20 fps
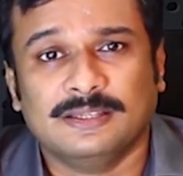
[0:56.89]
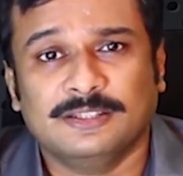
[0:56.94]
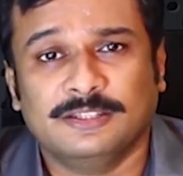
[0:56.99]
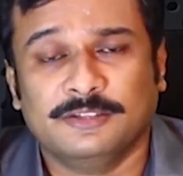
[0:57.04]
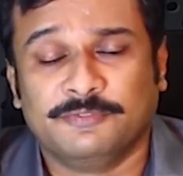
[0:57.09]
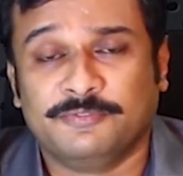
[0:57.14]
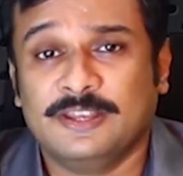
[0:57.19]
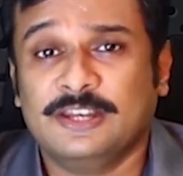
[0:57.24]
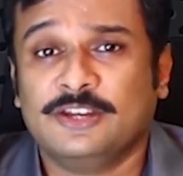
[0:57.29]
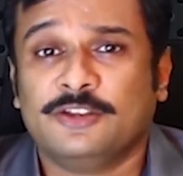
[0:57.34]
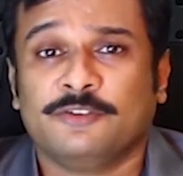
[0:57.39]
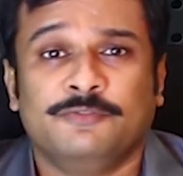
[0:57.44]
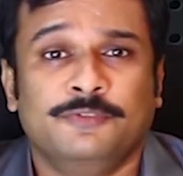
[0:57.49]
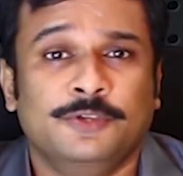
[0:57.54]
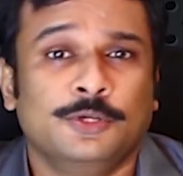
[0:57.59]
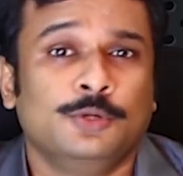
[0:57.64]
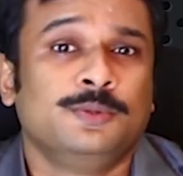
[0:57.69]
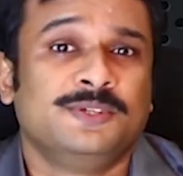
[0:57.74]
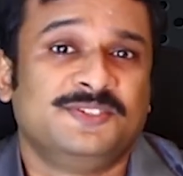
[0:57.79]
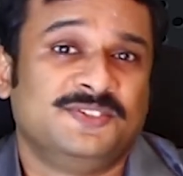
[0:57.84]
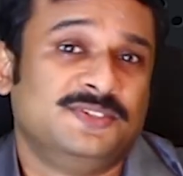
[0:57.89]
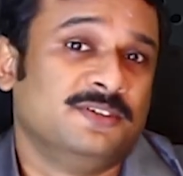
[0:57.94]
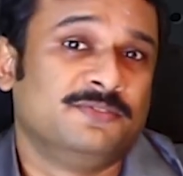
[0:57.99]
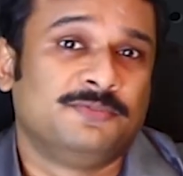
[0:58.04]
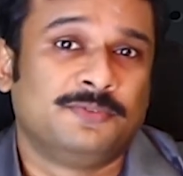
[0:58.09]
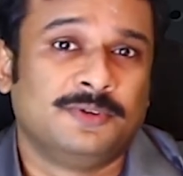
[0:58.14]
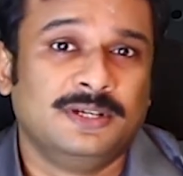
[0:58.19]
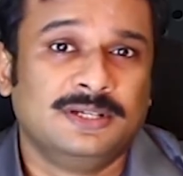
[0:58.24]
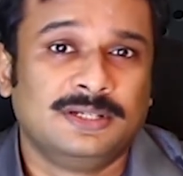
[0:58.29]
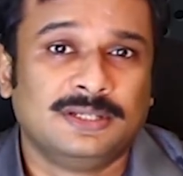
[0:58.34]
The field of view is
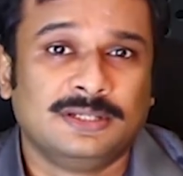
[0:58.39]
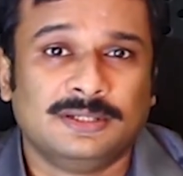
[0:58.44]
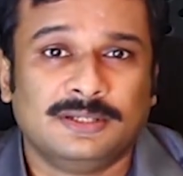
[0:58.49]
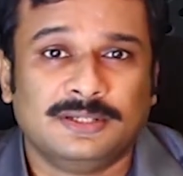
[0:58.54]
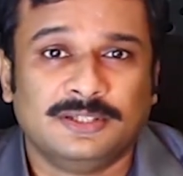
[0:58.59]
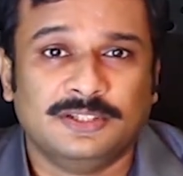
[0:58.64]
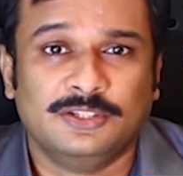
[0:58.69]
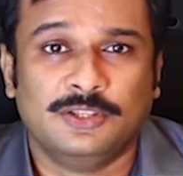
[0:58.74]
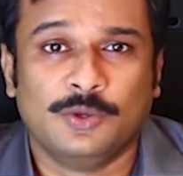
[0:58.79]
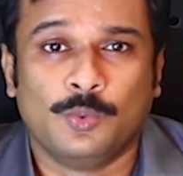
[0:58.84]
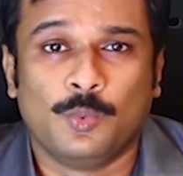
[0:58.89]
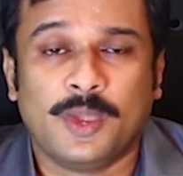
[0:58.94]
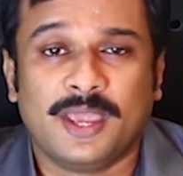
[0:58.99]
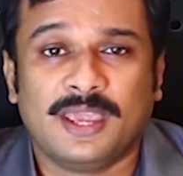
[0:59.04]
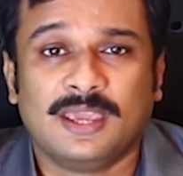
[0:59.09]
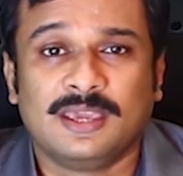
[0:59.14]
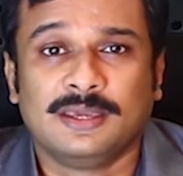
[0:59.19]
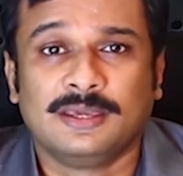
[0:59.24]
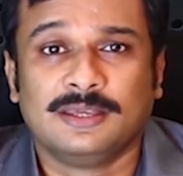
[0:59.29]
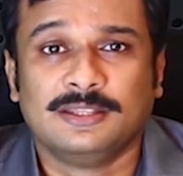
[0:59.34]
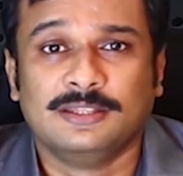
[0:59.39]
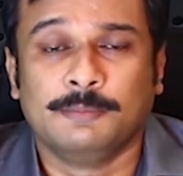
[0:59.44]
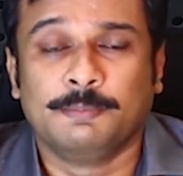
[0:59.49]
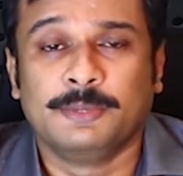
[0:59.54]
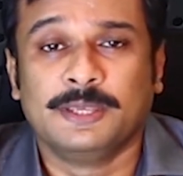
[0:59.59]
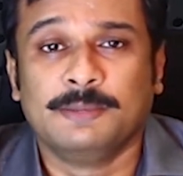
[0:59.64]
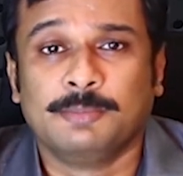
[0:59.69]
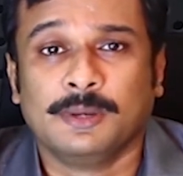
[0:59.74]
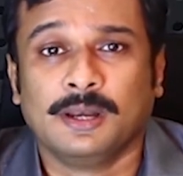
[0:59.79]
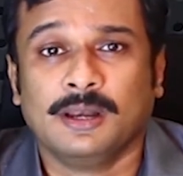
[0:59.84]
different. The way the
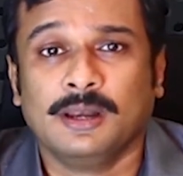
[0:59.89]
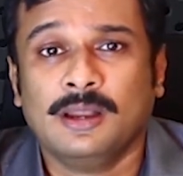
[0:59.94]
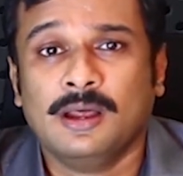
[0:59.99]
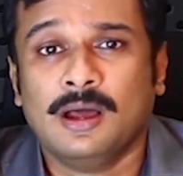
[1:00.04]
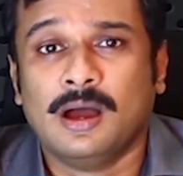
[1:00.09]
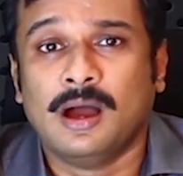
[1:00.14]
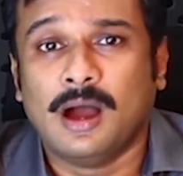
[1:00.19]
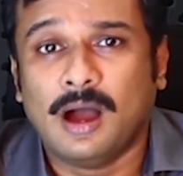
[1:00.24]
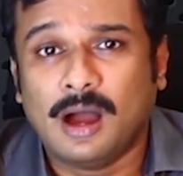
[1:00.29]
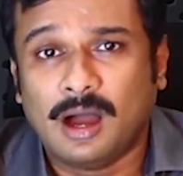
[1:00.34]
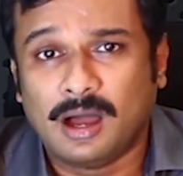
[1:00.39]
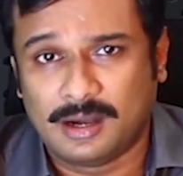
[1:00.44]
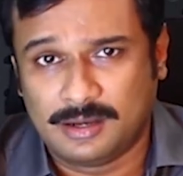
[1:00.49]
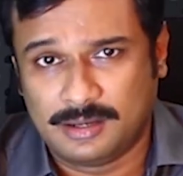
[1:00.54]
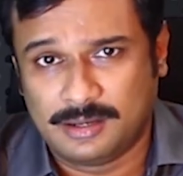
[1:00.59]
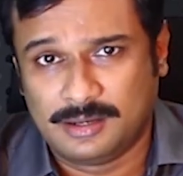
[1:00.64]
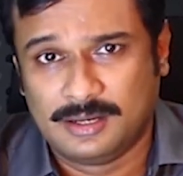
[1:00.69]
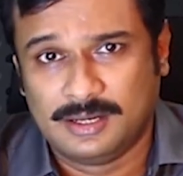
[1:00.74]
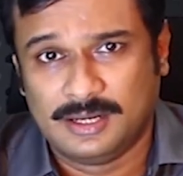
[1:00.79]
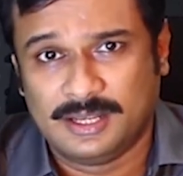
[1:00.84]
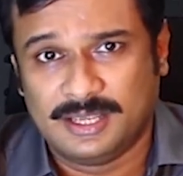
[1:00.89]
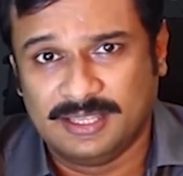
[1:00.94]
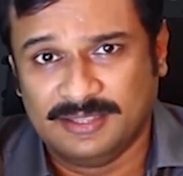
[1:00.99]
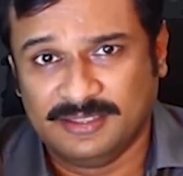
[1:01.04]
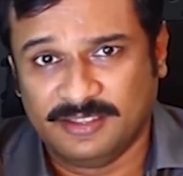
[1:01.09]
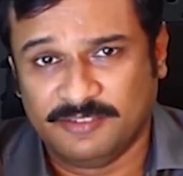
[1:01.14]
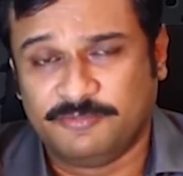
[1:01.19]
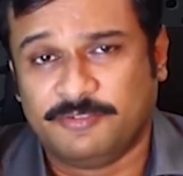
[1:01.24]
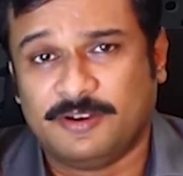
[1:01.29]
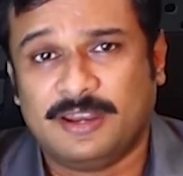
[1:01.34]
people are
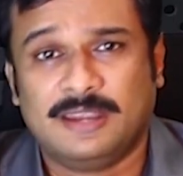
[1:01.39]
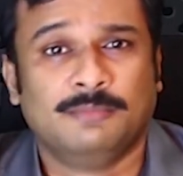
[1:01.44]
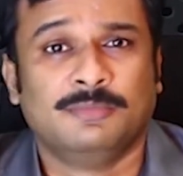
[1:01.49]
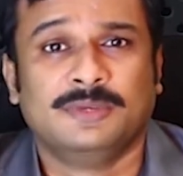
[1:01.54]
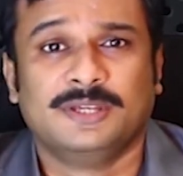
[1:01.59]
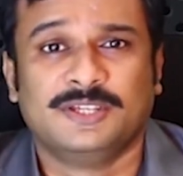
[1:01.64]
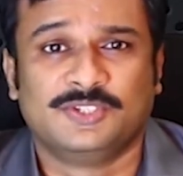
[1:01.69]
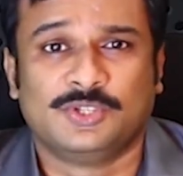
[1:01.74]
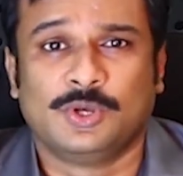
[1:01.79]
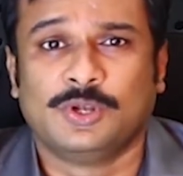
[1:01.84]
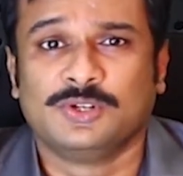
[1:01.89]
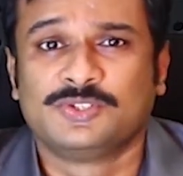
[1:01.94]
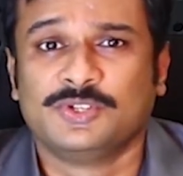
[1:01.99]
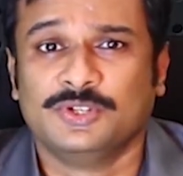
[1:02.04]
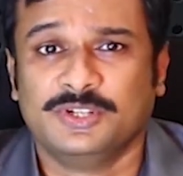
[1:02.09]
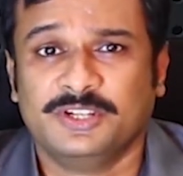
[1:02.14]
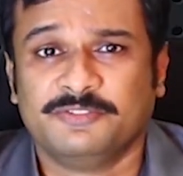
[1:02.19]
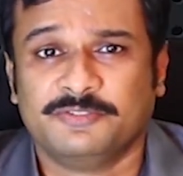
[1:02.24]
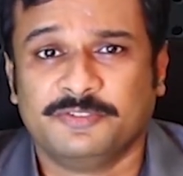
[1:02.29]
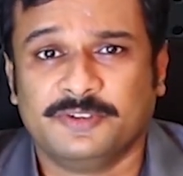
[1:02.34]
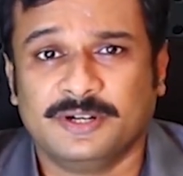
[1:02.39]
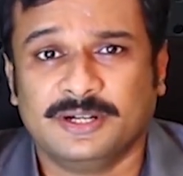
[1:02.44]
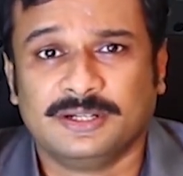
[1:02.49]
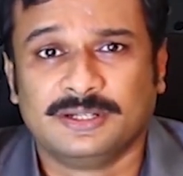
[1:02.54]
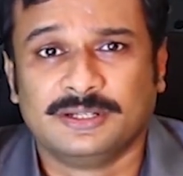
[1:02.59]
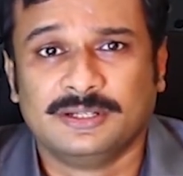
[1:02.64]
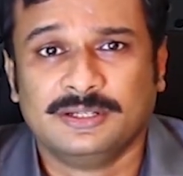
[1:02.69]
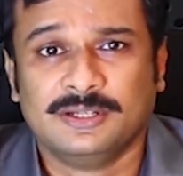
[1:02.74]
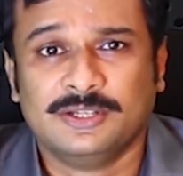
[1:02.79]
in the frame is also different.